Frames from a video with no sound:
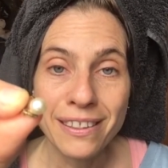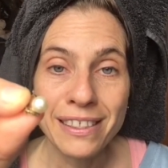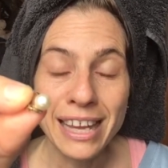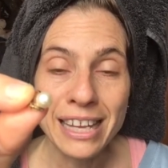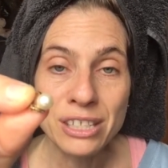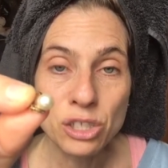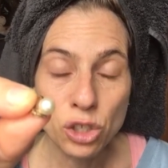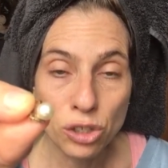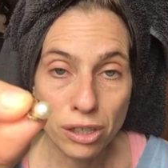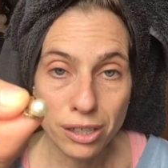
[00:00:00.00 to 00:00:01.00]
they
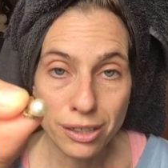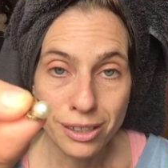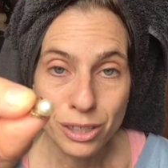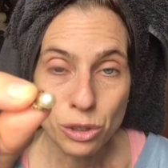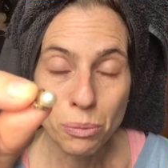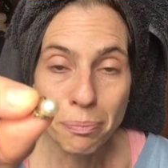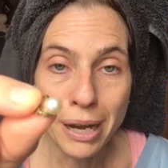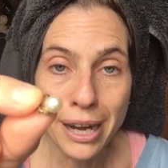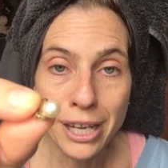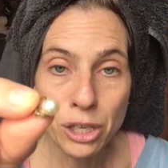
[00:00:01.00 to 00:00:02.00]
took to
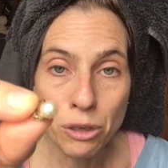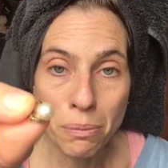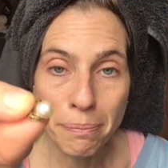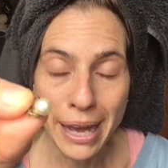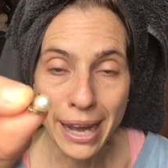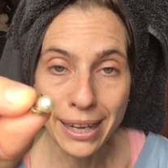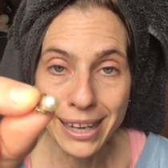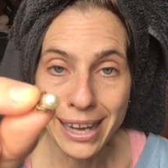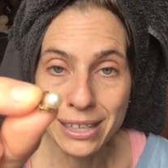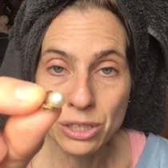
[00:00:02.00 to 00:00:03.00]
buy you back
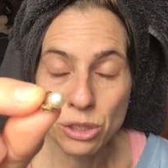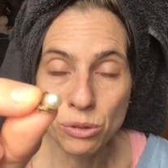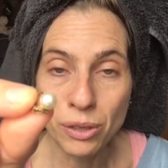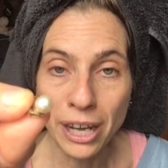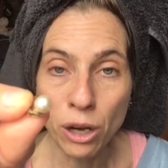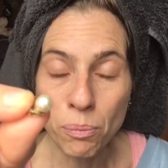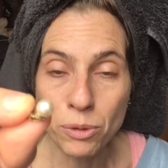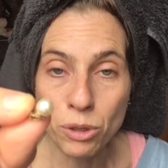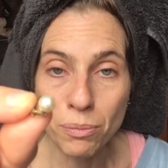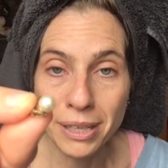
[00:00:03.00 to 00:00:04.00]
and to help
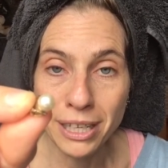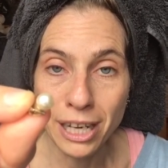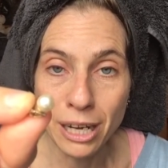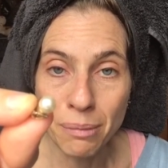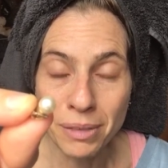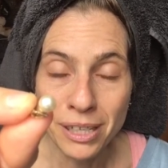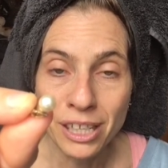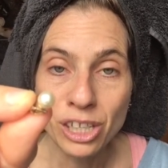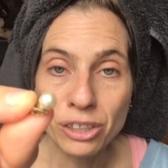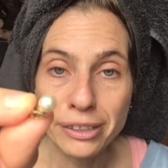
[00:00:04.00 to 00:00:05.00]
you become
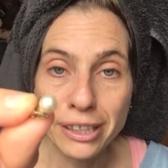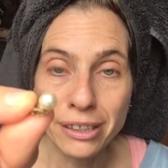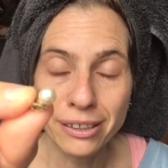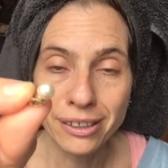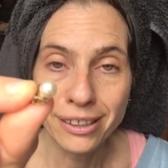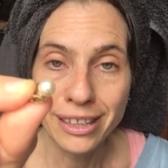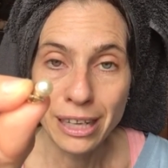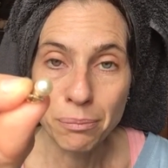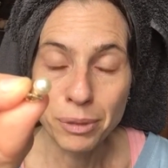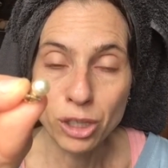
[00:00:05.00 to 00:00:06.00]
clear
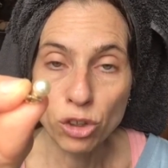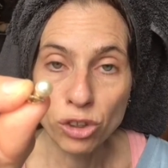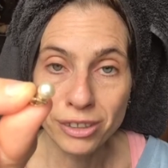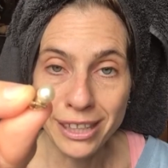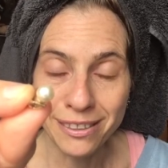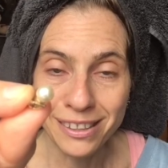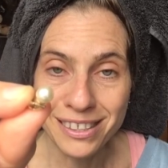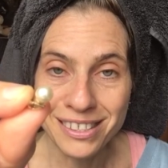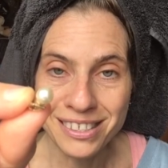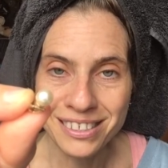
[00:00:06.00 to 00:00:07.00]
and pure like
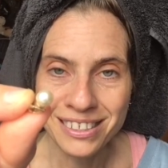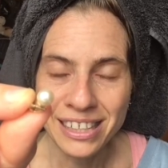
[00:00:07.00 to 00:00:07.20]
this.